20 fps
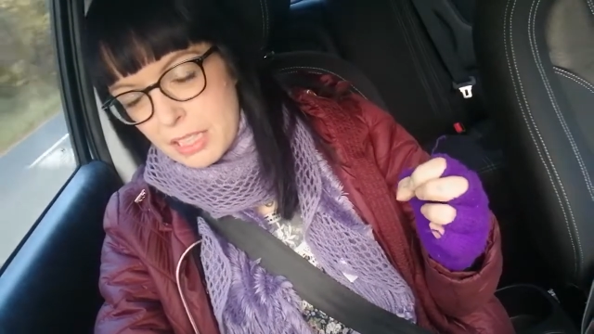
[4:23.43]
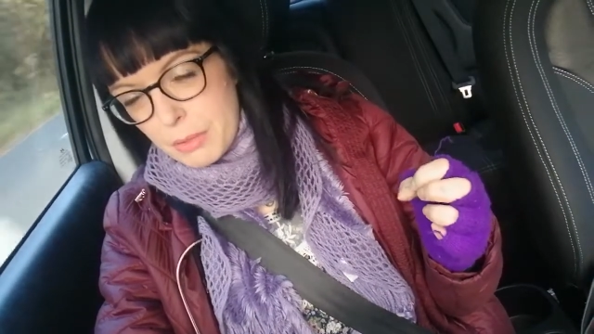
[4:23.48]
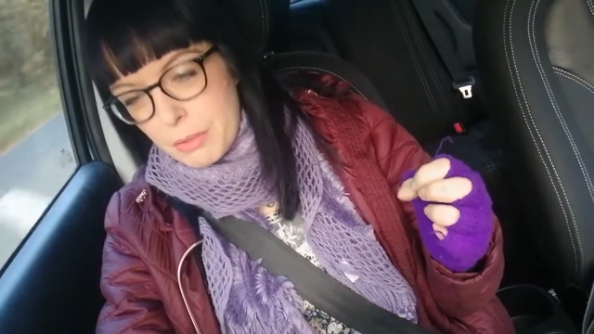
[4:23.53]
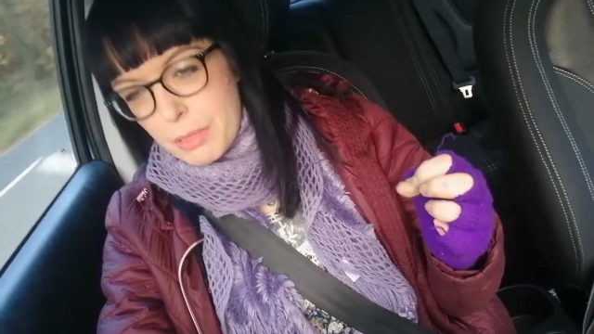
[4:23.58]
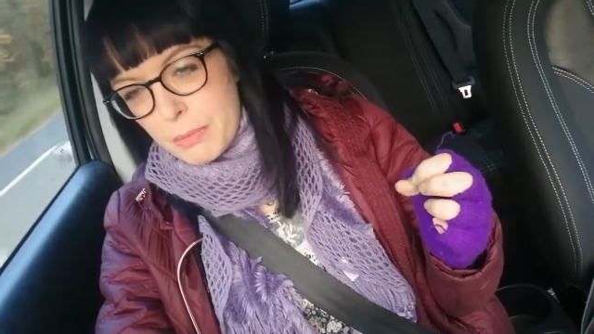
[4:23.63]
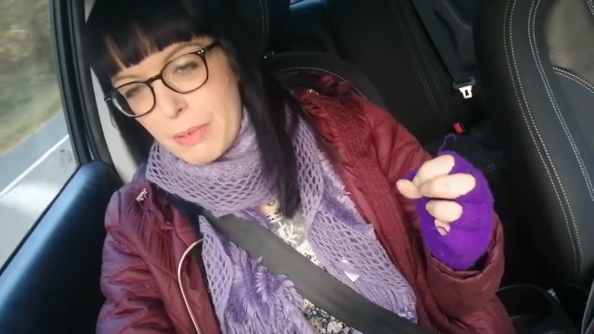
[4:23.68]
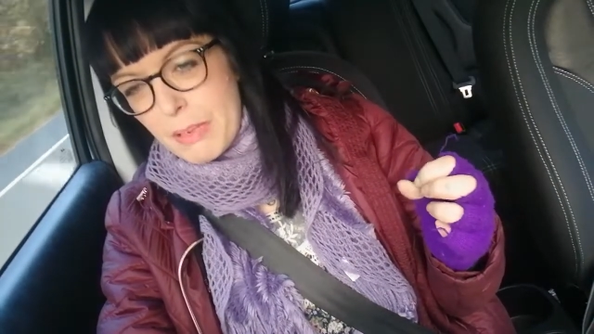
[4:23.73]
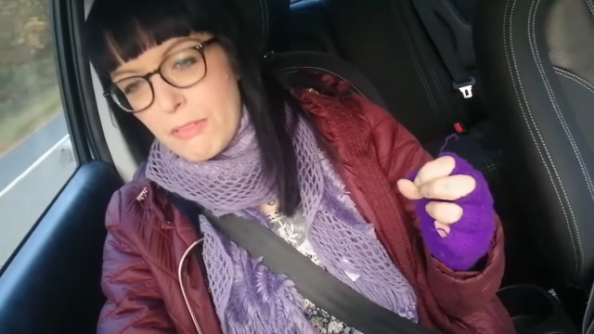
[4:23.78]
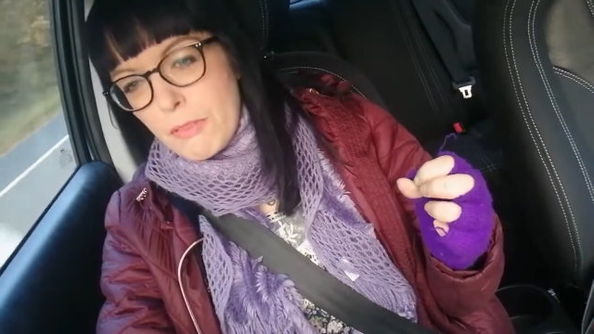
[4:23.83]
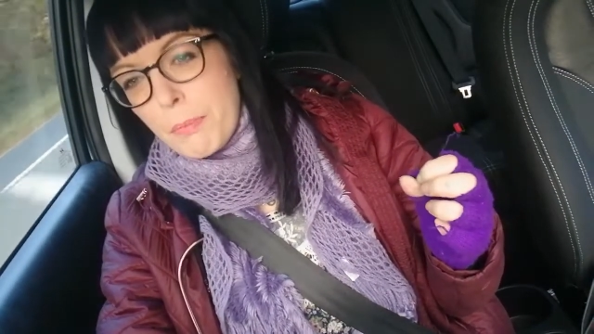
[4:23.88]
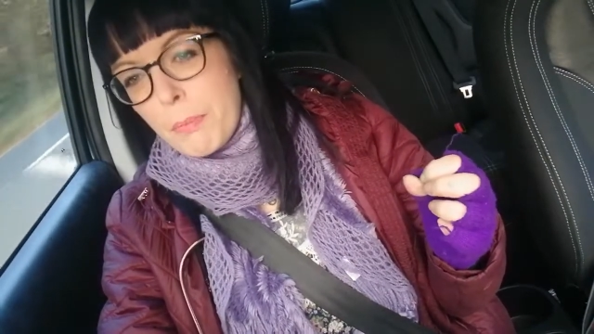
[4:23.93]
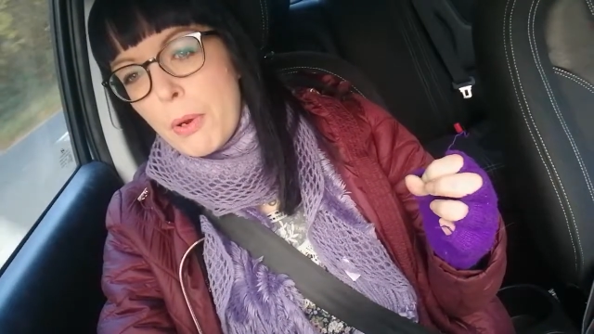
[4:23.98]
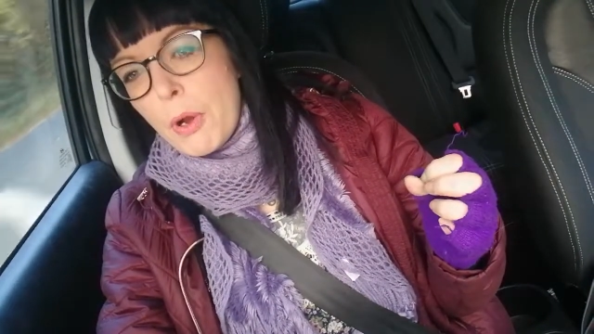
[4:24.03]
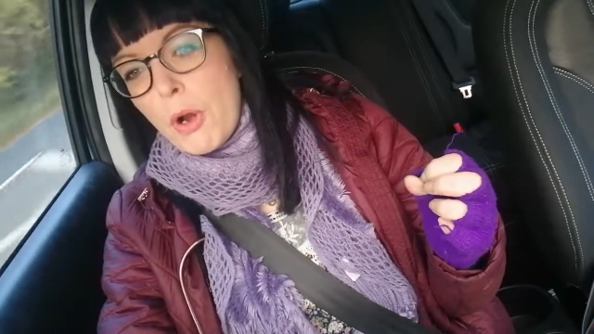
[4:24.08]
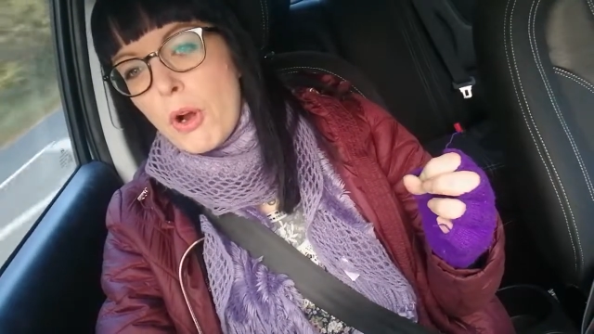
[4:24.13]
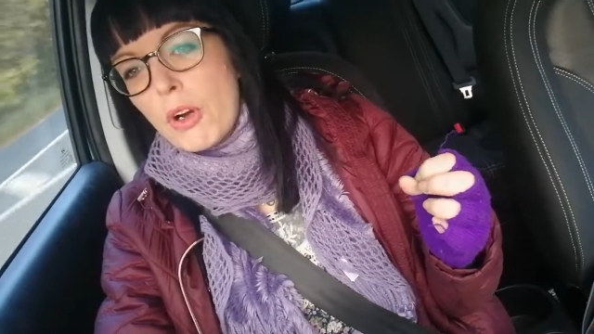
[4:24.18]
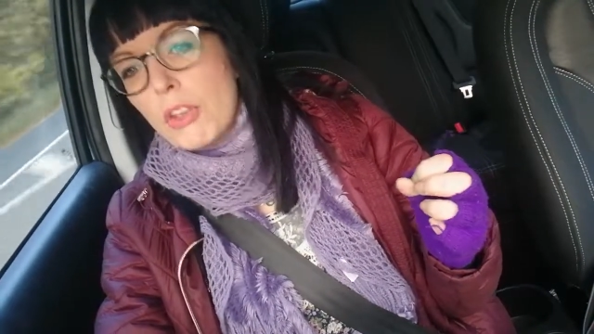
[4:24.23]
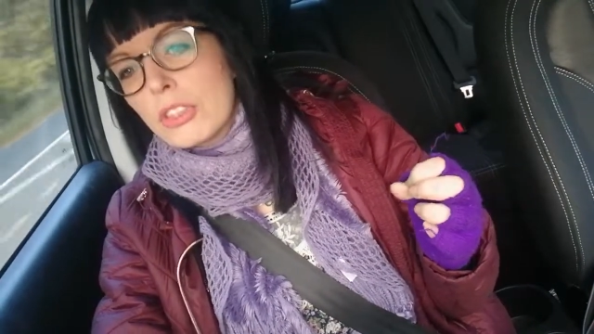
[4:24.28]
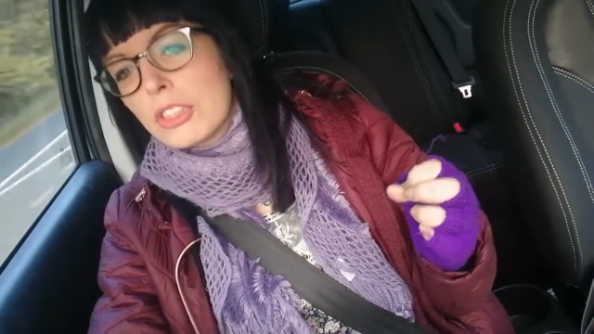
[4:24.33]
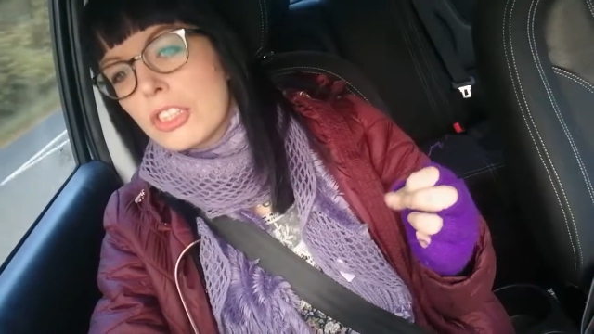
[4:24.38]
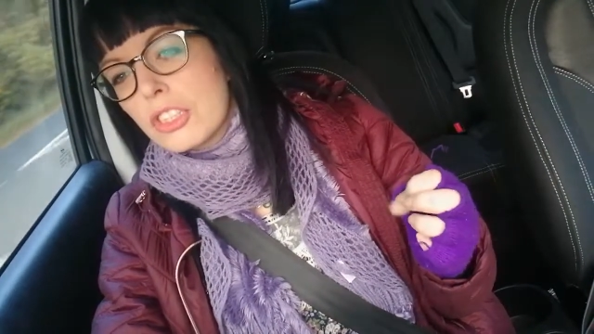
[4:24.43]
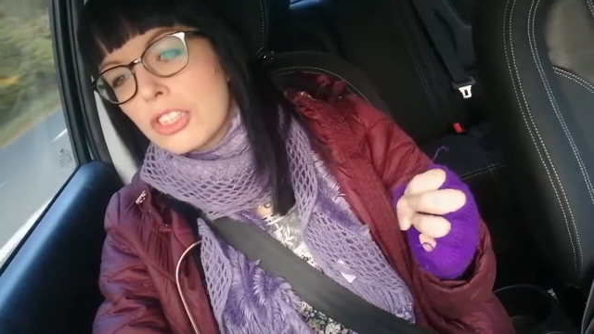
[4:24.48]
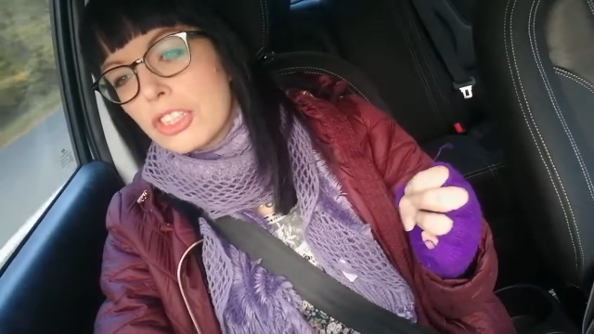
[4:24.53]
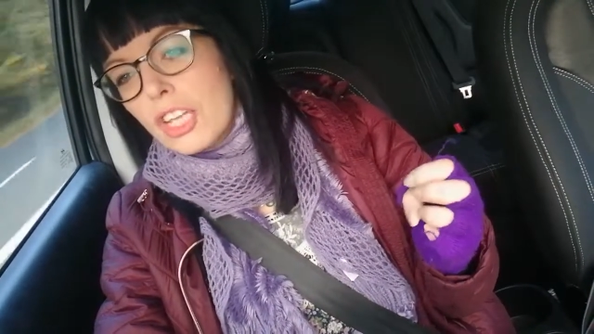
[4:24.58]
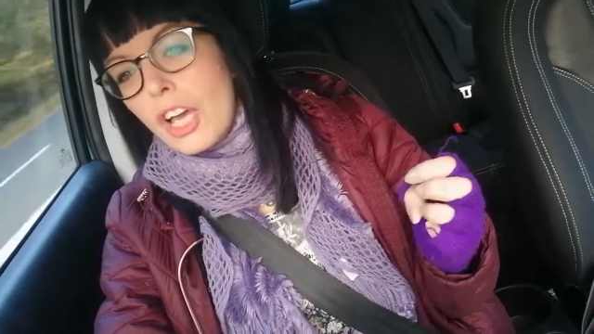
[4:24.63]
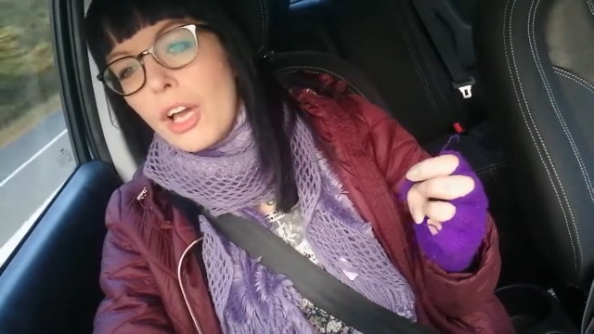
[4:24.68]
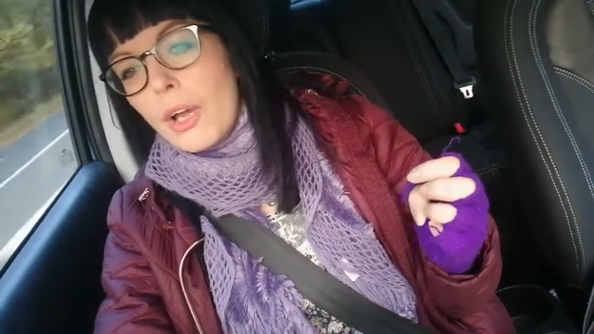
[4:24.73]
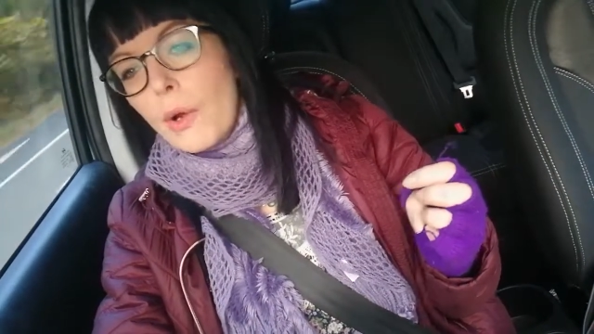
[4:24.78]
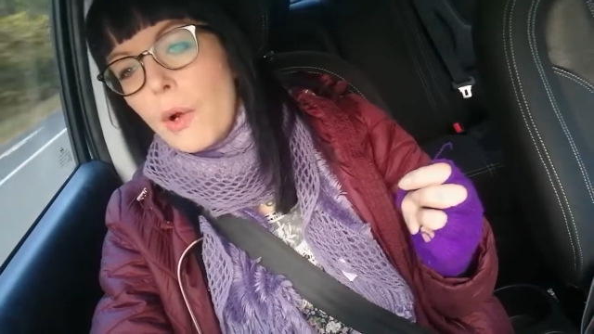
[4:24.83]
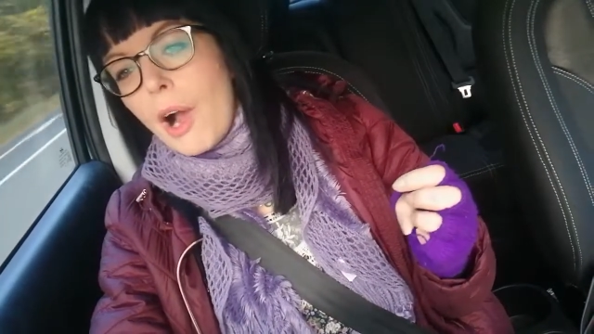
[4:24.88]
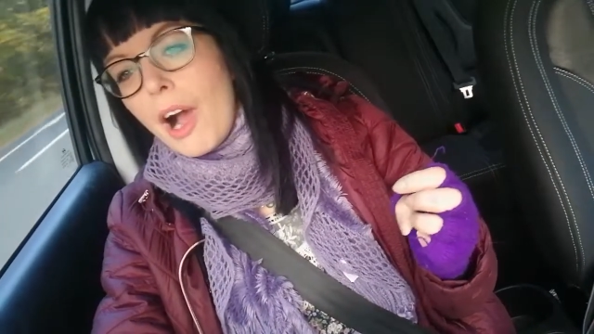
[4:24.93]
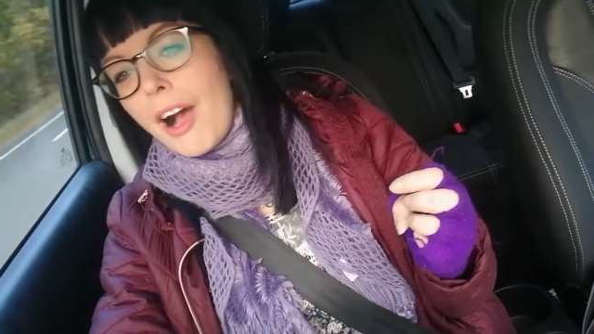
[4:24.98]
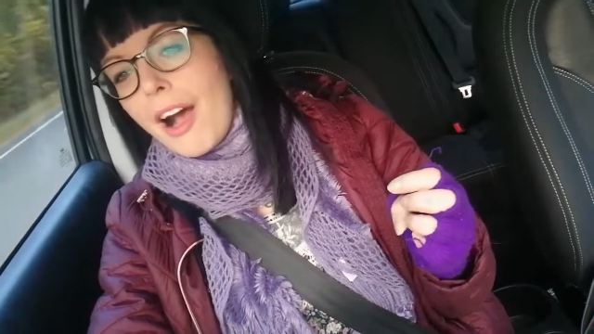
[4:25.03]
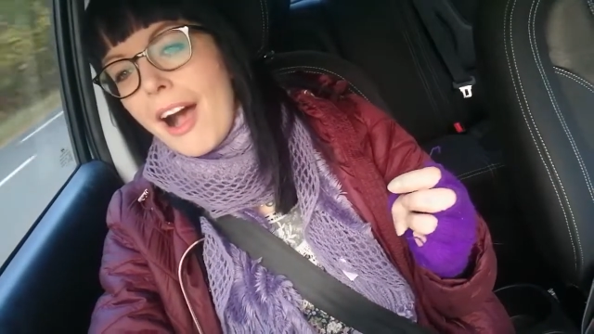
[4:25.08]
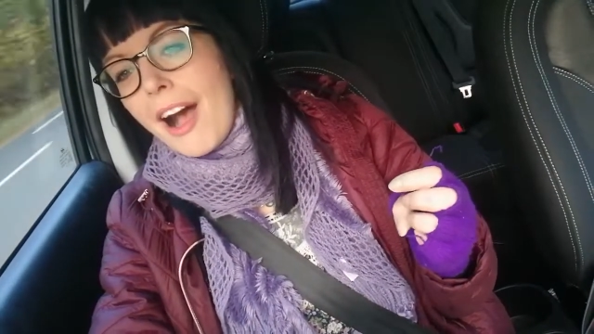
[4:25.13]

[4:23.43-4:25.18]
and there was a bit of a pause. So